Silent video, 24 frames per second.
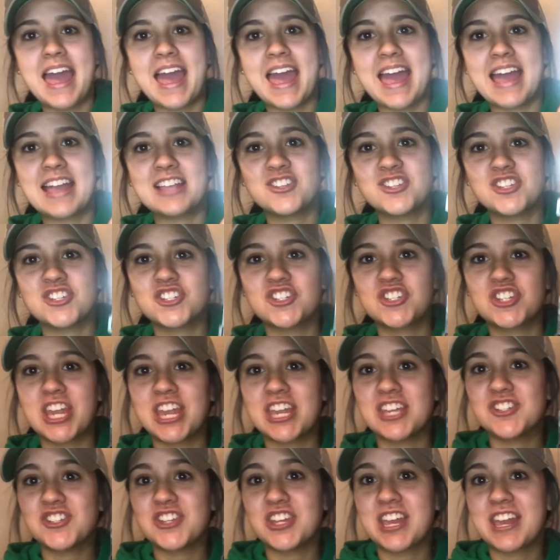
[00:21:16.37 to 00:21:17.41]
and just
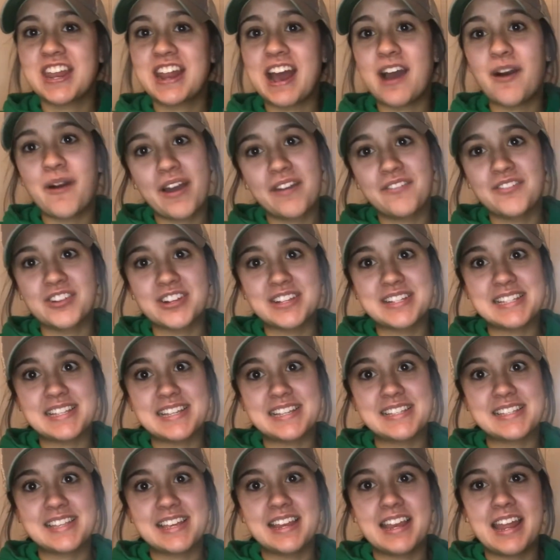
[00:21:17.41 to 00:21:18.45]
changing it out every
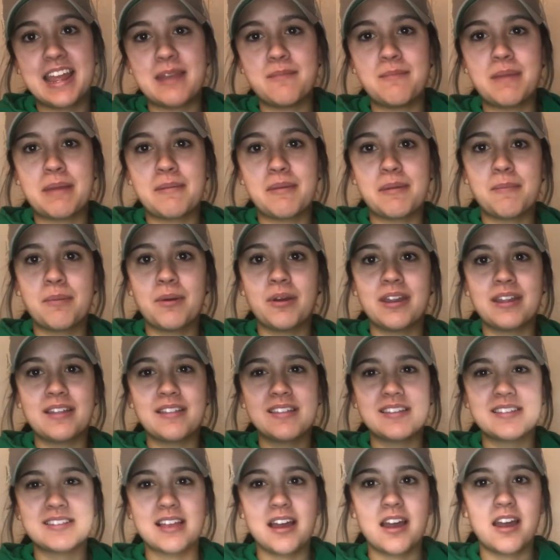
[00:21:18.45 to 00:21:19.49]
season and maybe putting
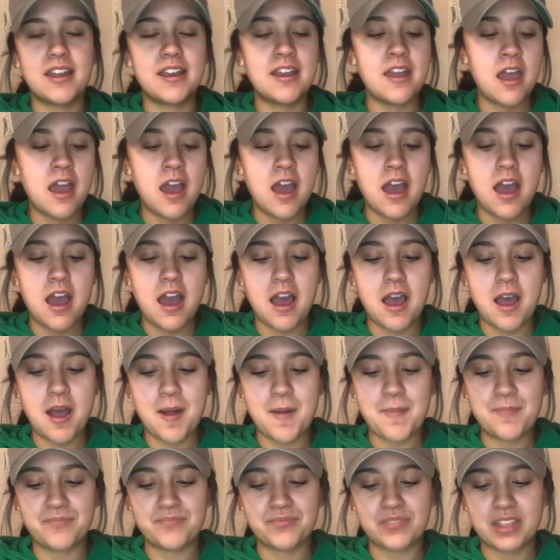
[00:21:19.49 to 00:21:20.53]
this on
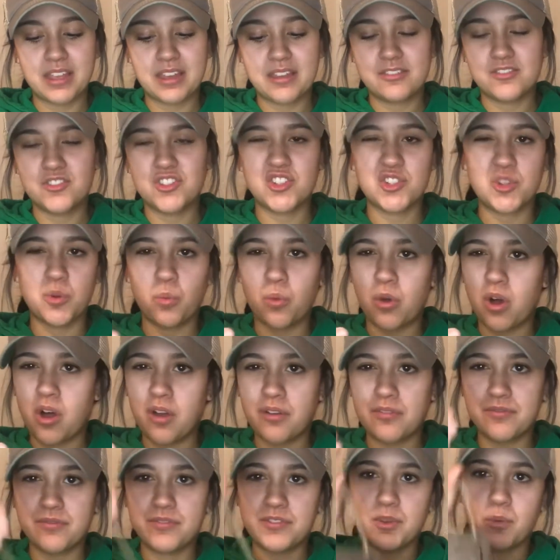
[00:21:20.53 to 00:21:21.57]
um, just a wall,
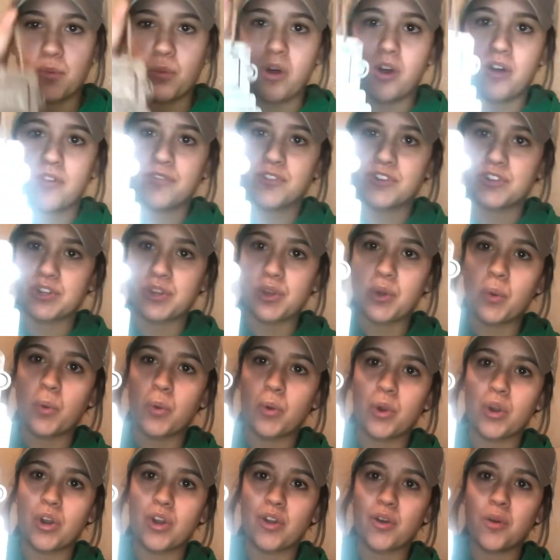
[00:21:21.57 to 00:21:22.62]
the wall for
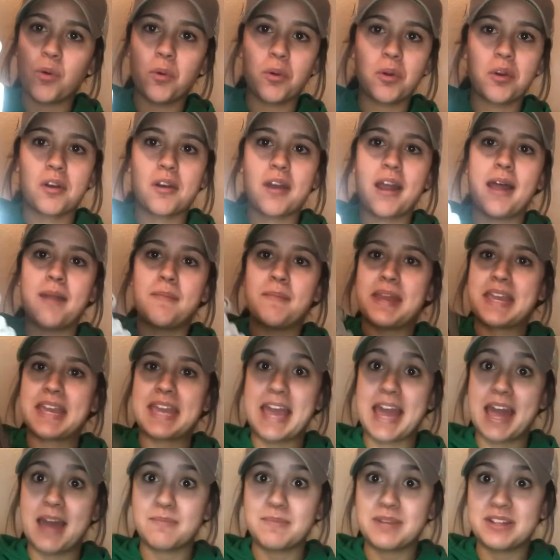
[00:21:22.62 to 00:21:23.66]
decor or on my
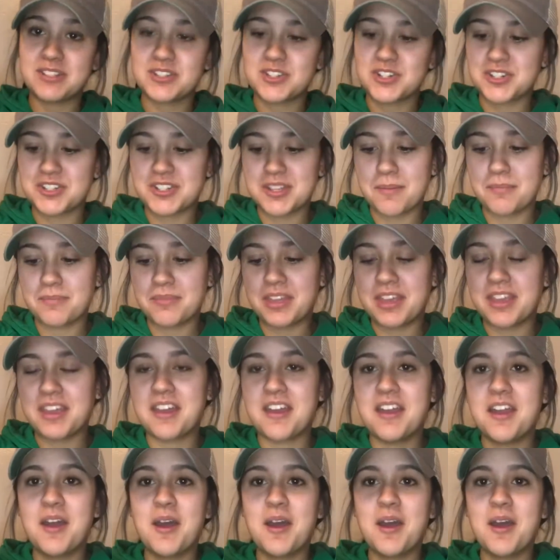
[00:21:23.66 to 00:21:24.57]
cabinets or something.